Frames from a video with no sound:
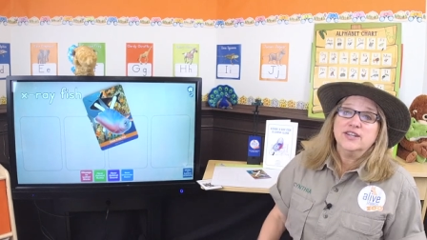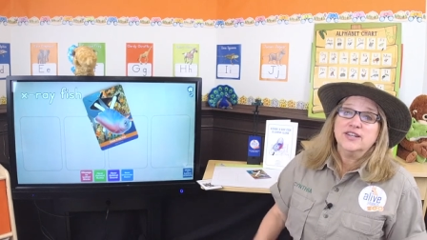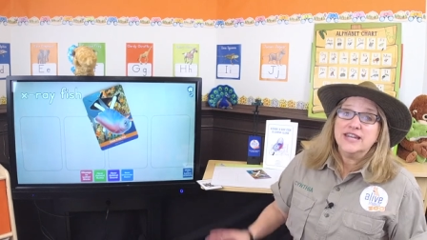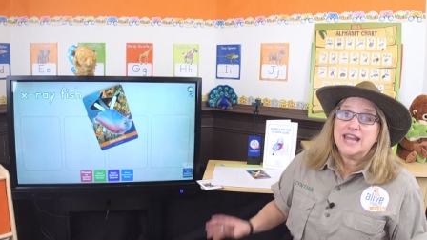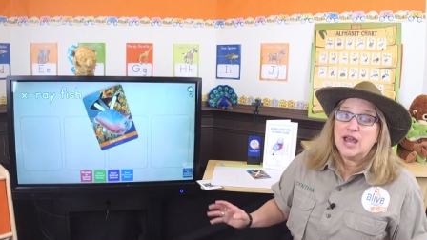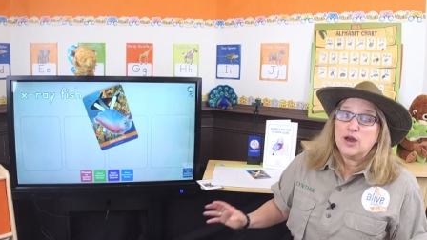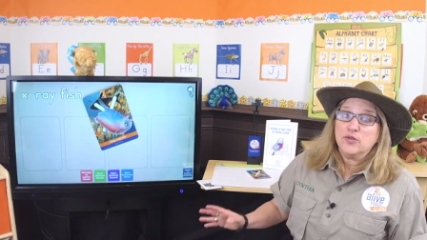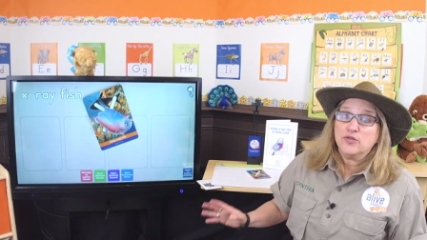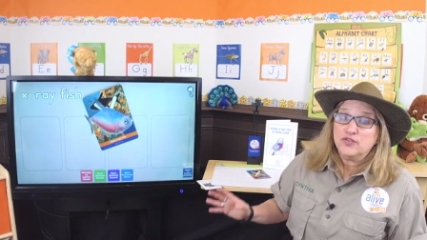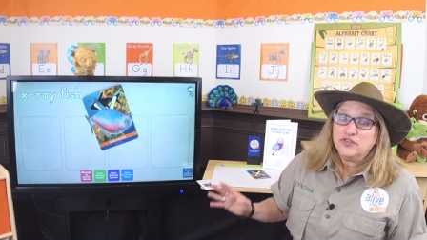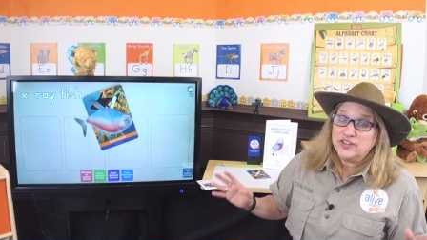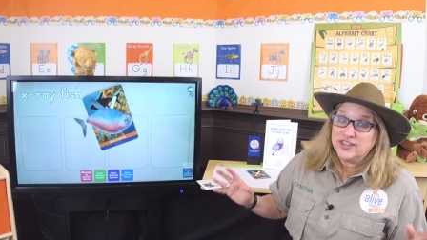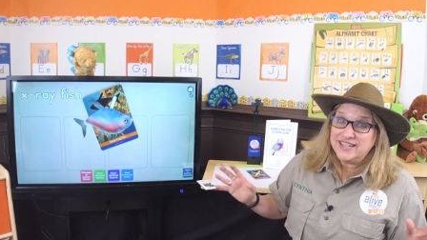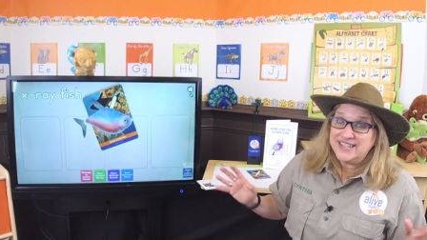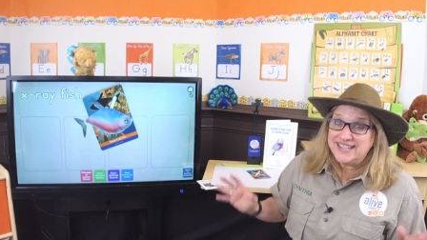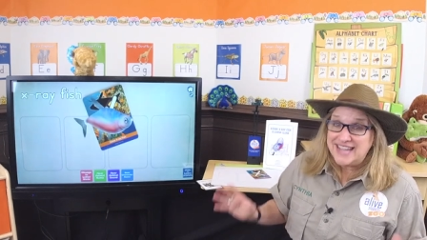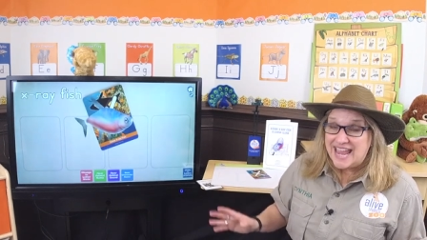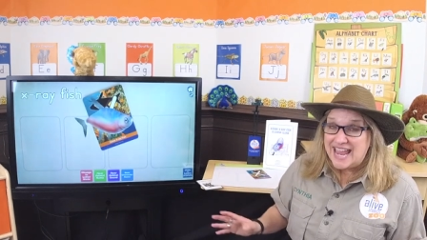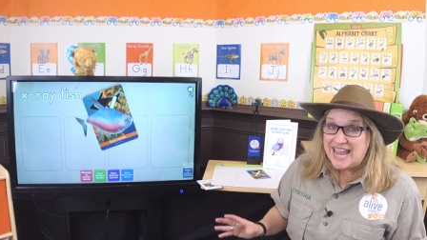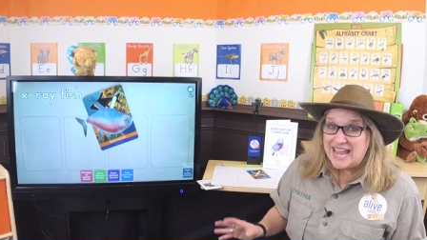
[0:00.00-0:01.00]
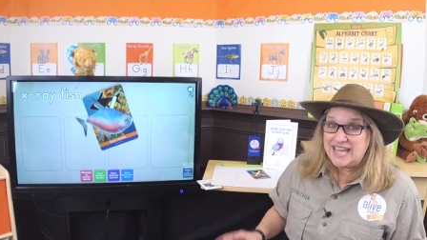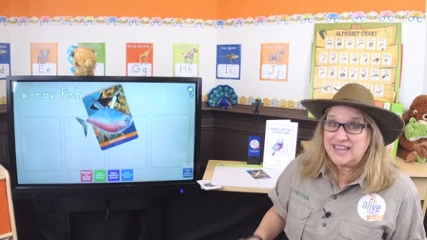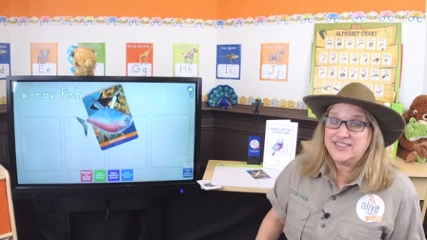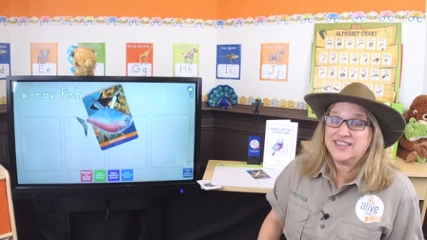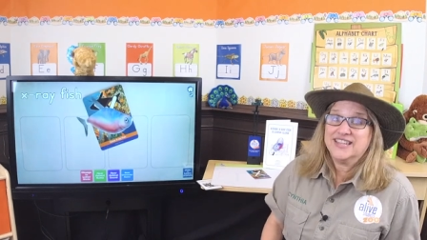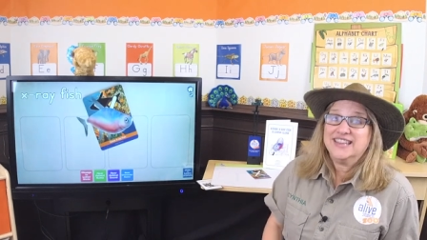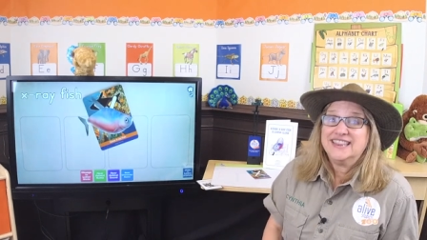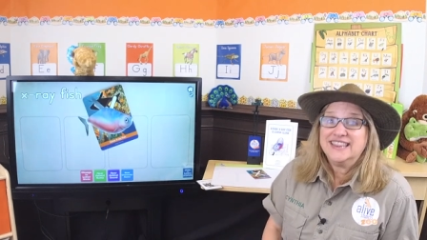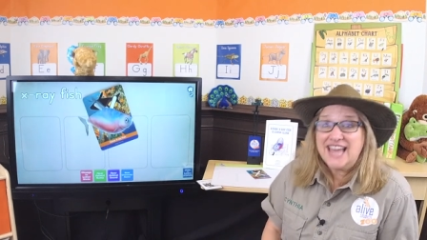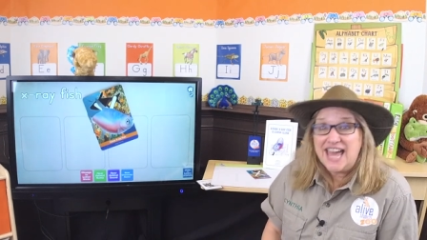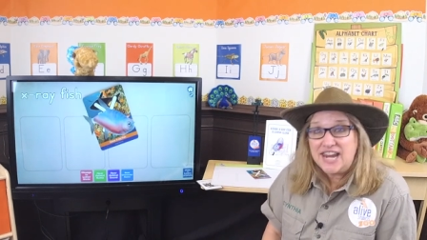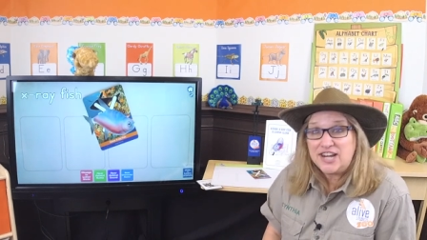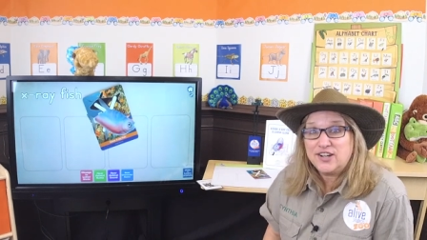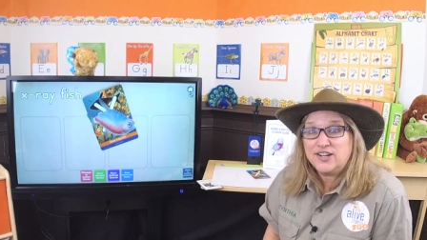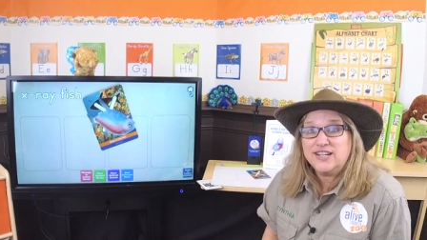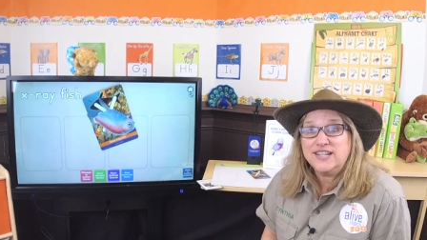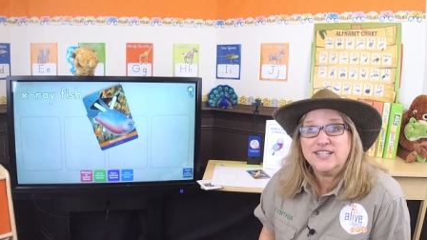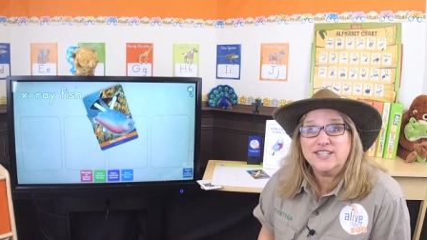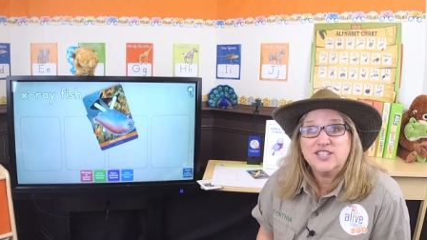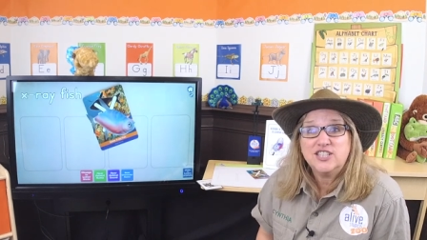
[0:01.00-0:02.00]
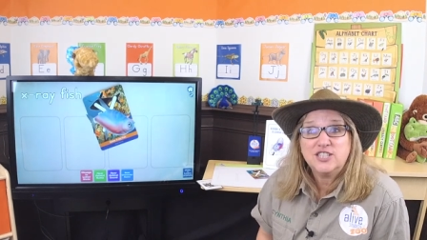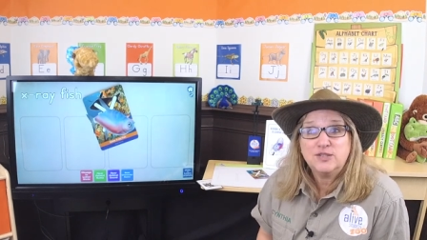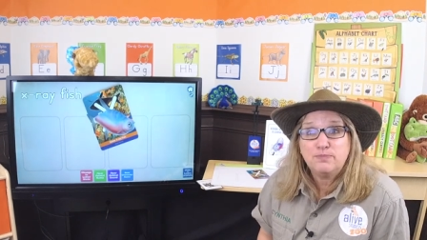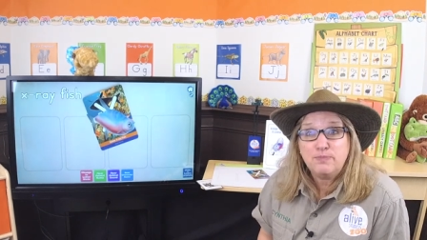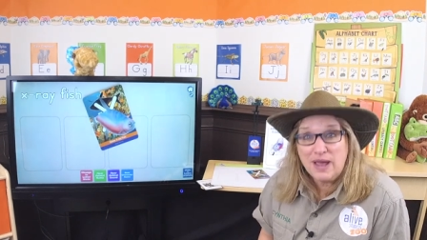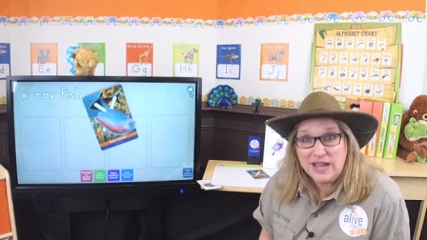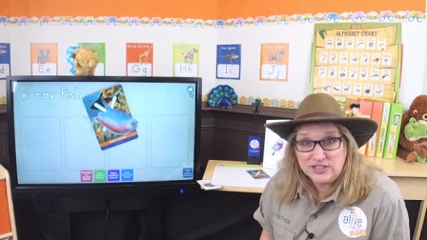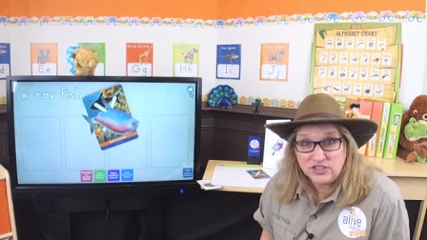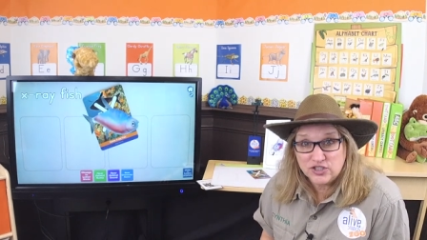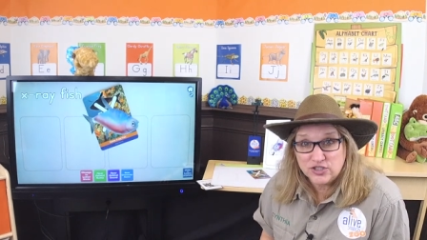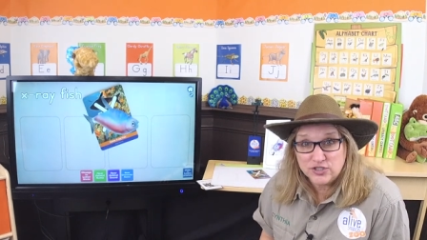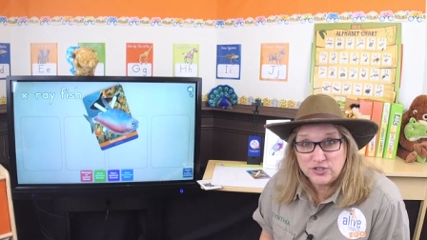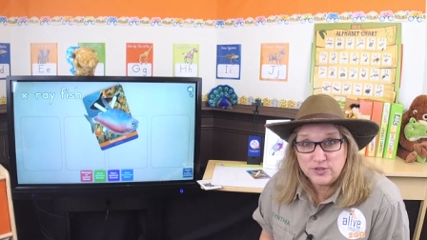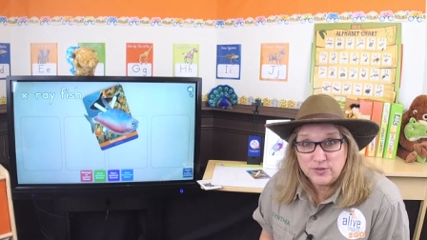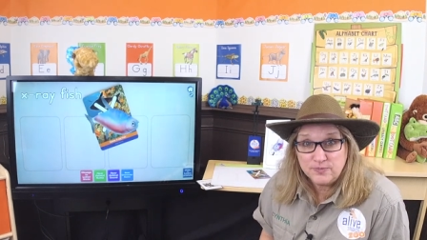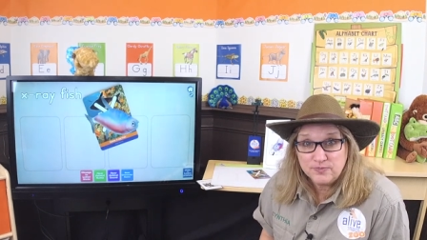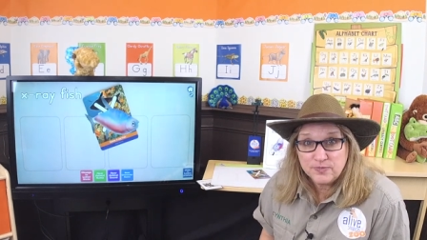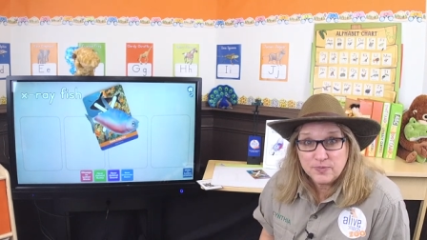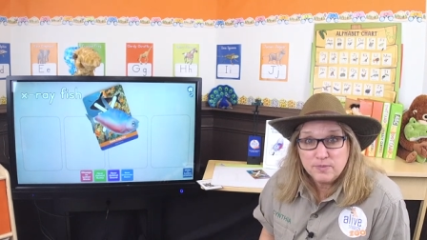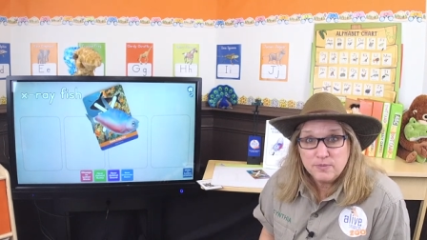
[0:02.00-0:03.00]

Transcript: Now, today, the letter is special